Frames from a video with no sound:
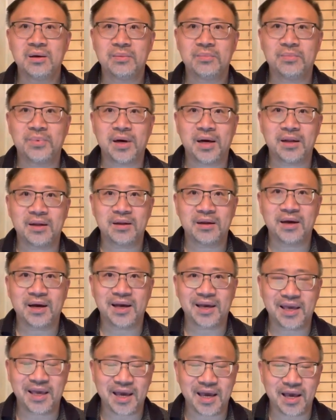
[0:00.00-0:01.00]
But
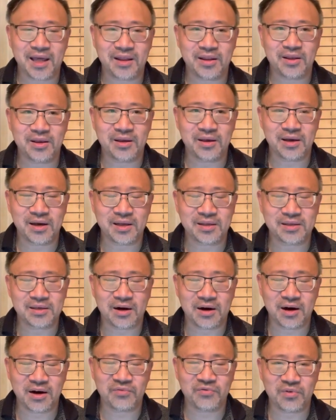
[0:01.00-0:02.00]
again, it's
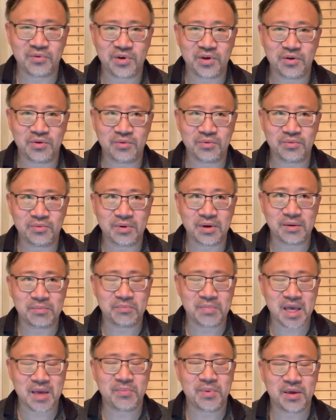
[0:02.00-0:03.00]
hard for you uh,
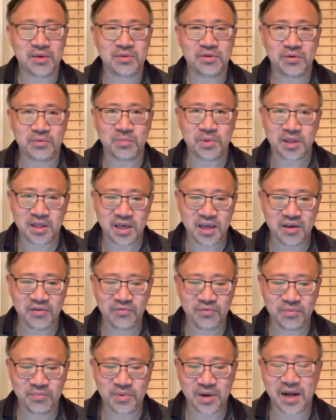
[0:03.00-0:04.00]
maybe to believe,
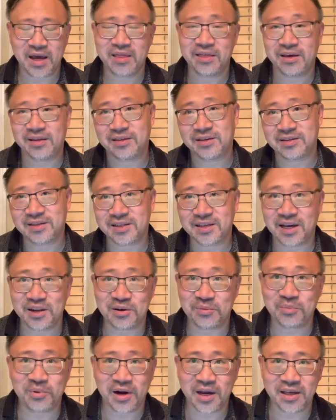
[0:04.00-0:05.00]
but I think this is
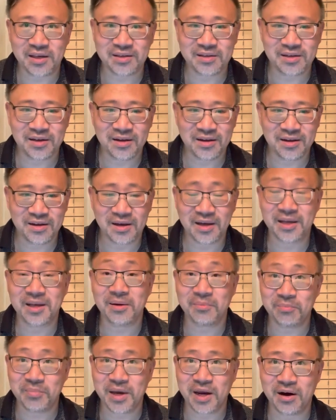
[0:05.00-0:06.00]
underpriced
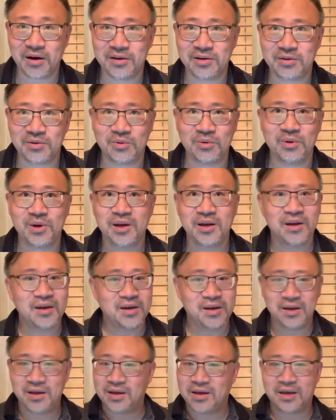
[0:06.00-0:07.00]
compared to
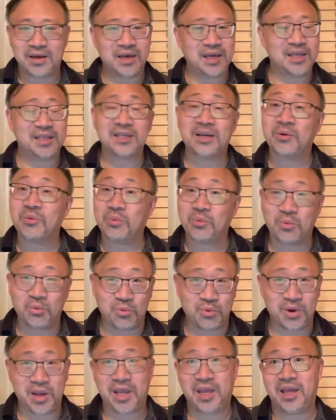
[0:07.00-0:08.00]
it's a
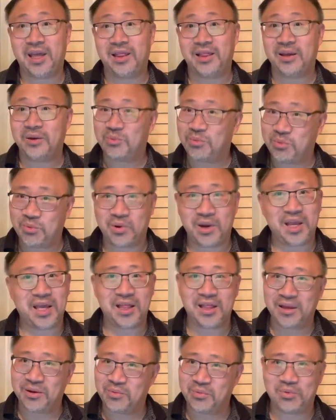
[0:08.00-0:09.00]
really, really,
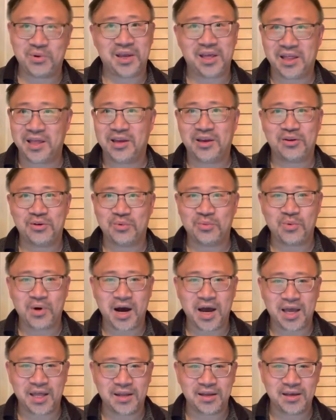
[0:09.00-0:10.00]
really good
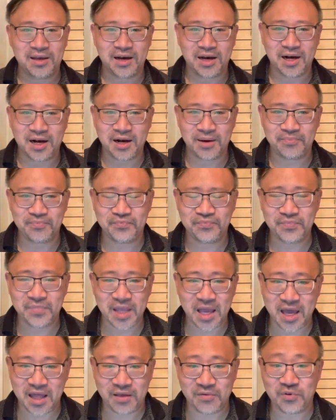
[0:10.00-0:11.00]
wine. Um,
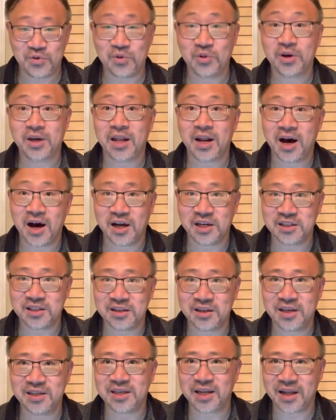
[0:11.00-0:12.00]
and if you look at
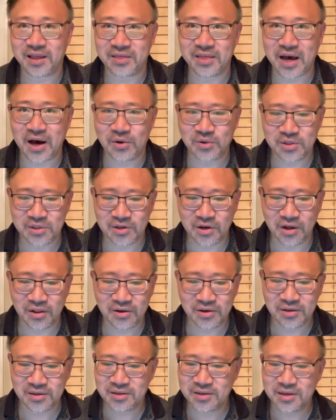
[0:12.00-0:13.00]
Angelus at a thousand
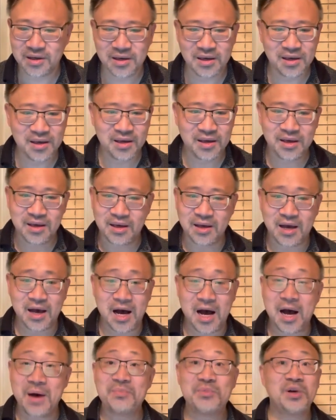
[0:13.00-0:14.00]
dollars,
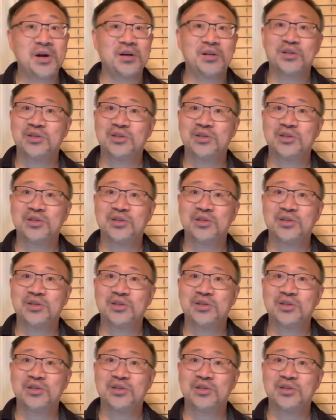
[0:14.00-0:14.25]
I'm not